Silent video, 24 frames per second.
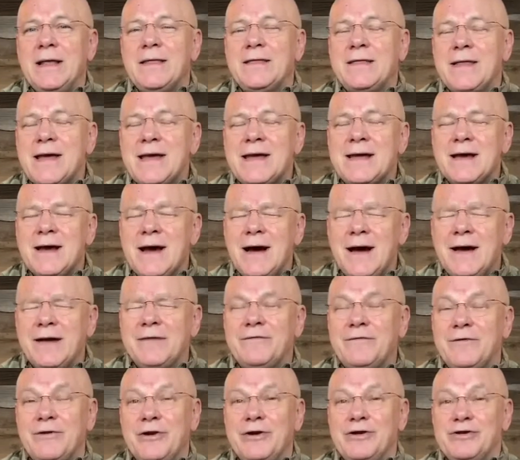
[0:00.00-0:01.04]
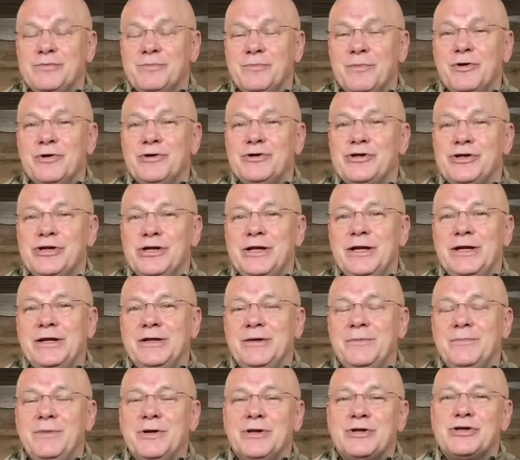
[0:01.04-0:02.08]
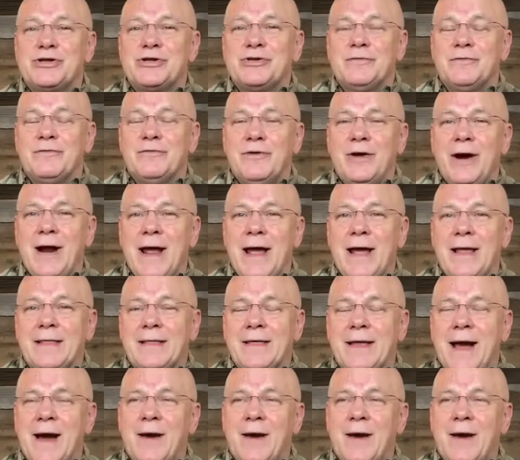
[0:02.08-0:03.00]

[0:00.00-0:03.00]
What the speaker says: Thank God for his mercy in the midst of wrath.